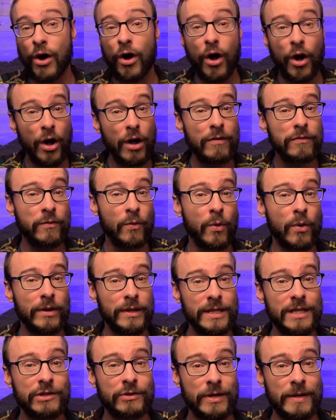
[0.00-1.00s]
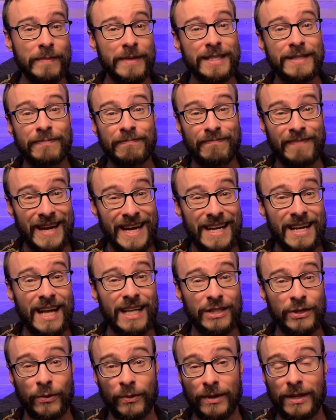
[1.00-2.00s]
all 4 of these treatments may
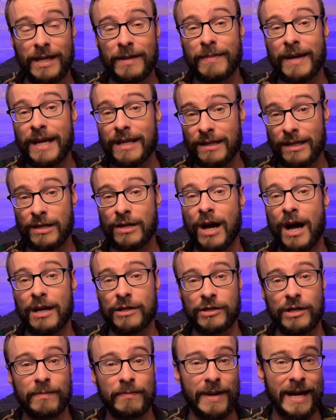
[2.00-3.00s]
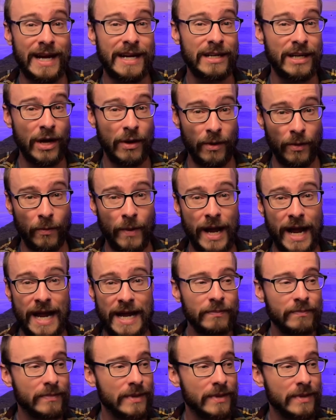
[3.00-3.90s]
not totally make the nausea and pain go away.